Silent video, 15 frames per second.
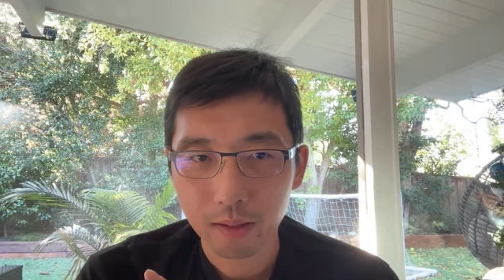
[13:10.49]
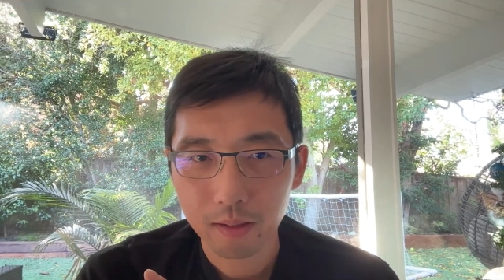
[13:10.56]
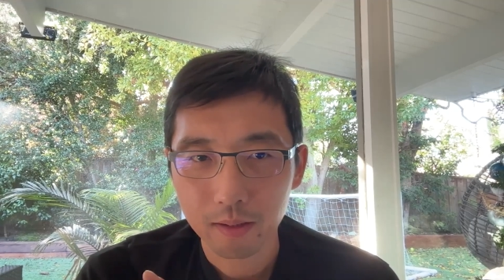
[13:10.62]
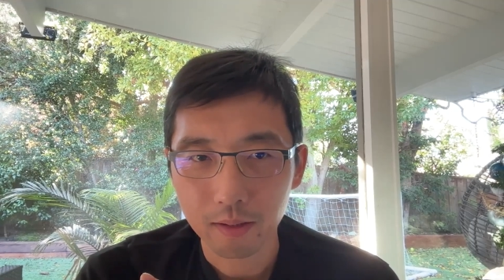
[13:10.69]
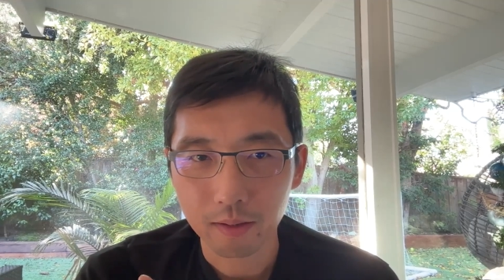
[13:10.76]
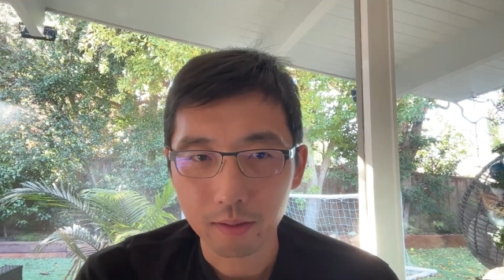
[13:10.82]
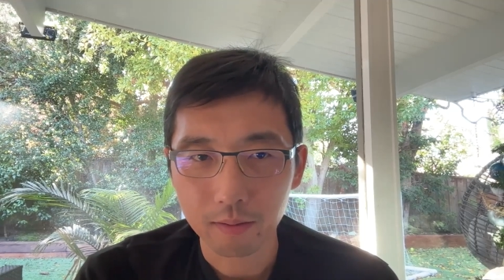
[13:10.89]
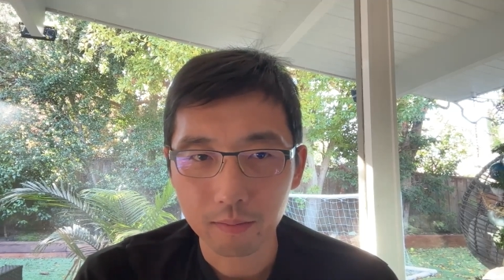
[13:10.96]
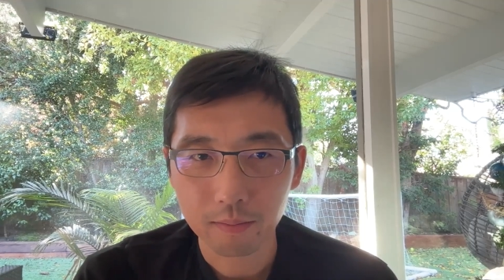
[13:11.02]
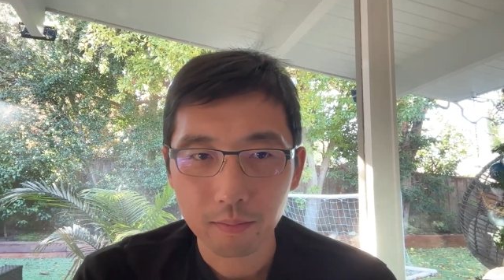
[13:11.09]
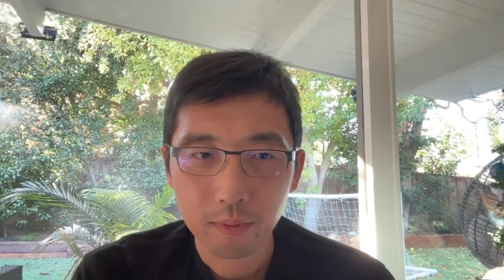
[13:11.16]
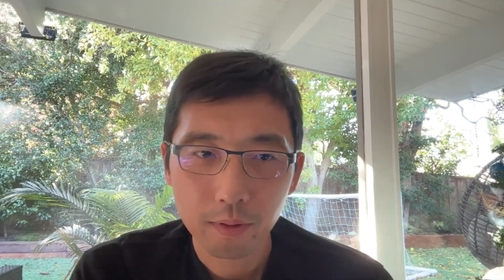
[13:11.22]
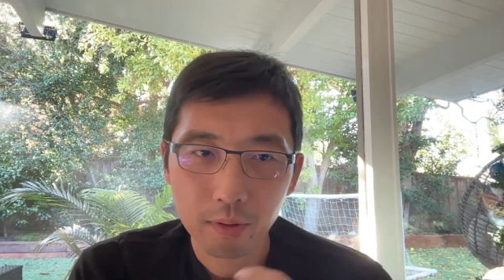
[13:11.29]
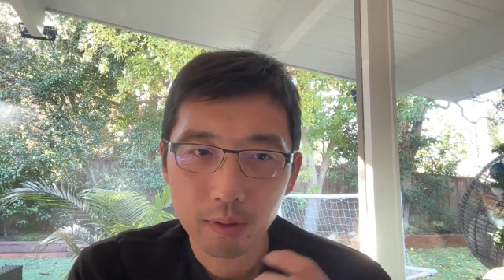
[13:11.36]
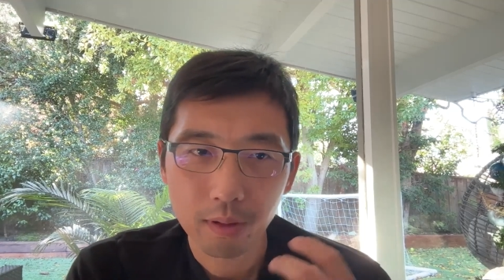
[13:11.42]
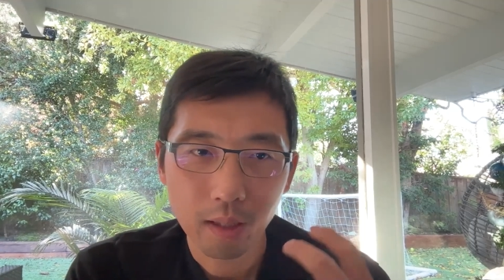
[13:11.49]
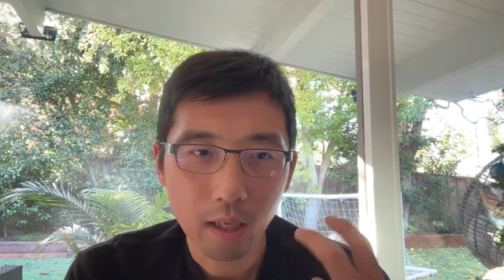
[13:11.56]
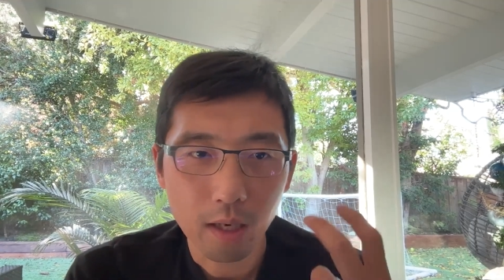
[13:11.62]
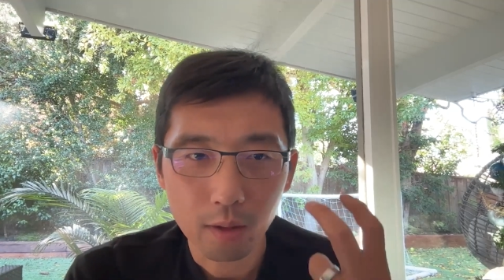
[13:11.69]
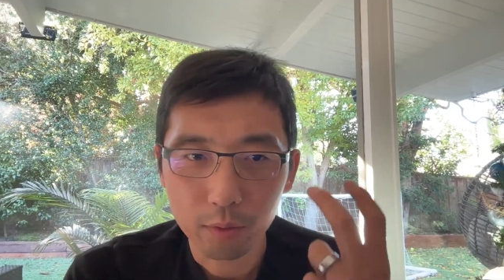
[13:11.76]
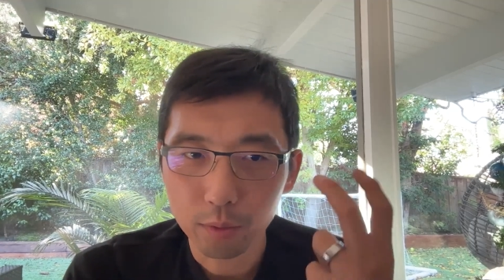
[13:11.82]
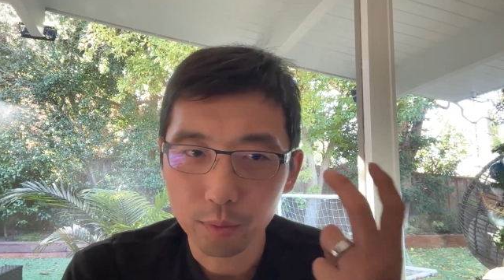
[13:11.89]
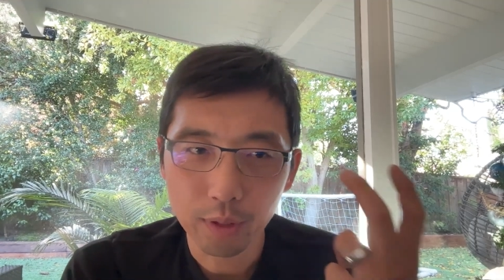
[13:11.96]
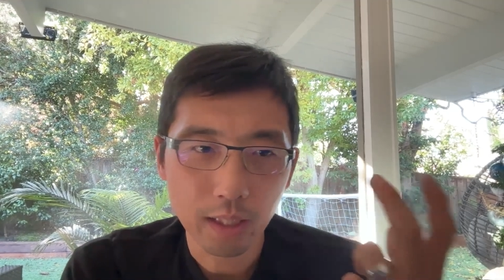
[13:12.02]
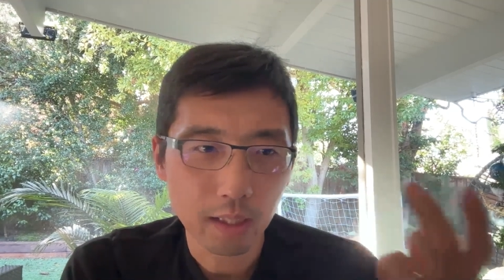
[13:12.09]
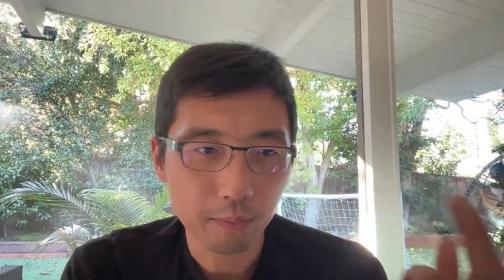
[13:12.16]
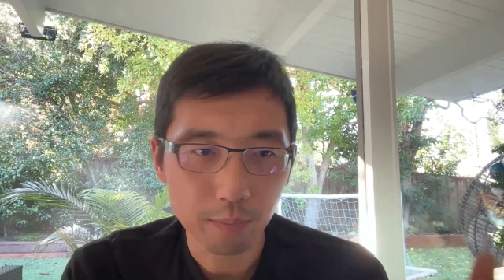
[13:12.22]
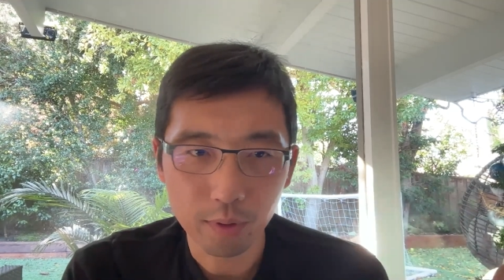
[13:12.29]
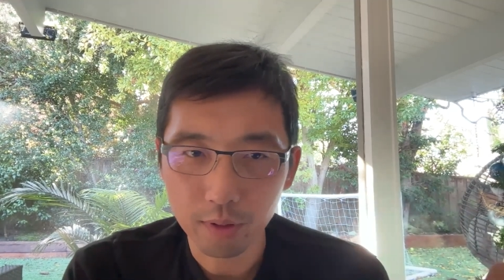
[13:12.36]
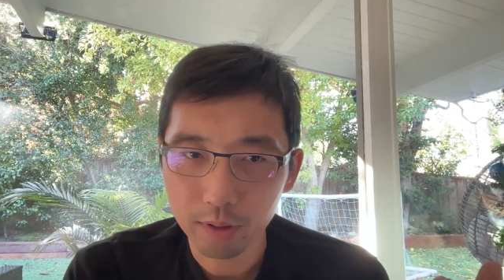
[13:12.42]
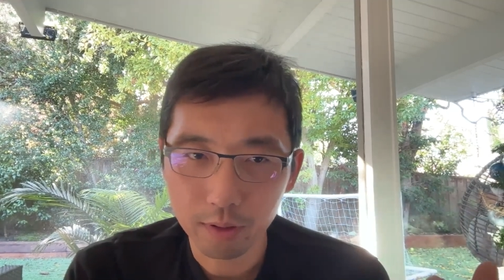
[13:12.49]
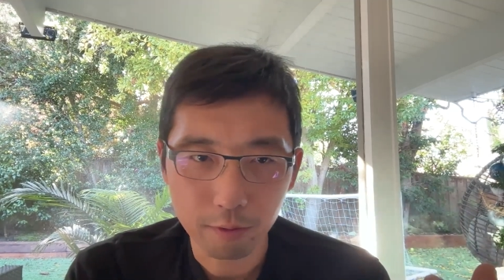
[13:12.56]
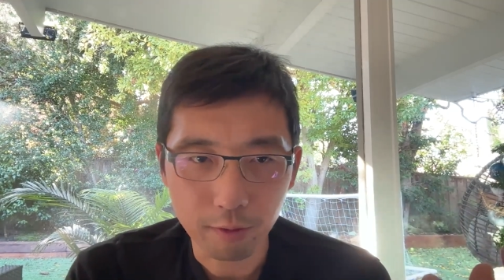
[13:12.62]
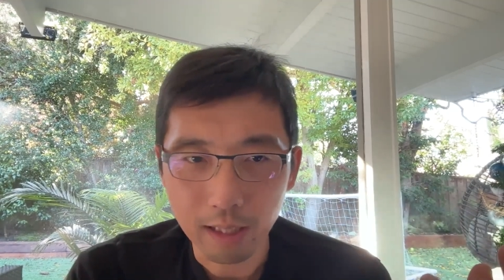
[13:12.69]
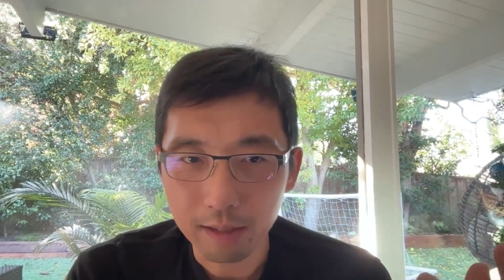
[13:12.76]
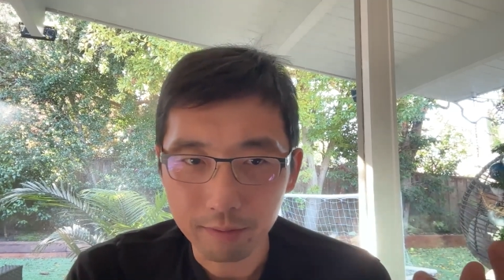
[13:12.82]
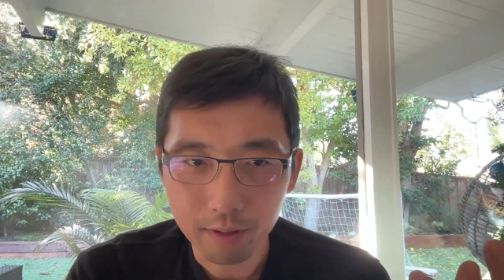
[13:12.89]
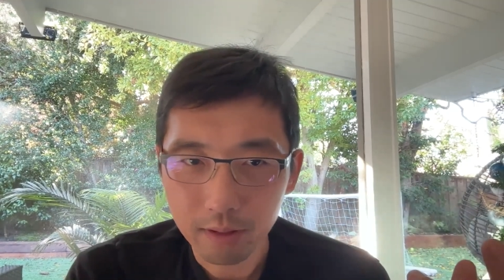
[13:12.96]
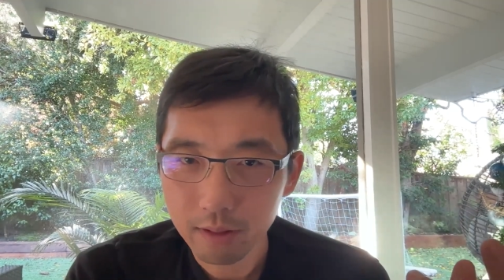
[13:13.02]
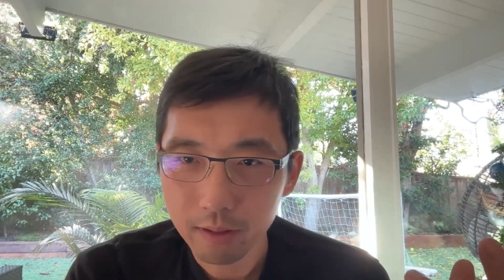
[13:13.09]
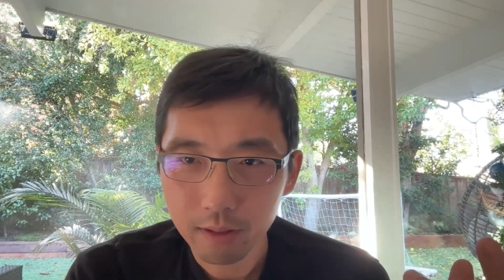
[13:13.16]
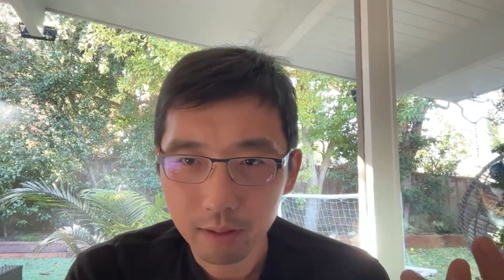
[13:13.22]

So how do we onboard driver?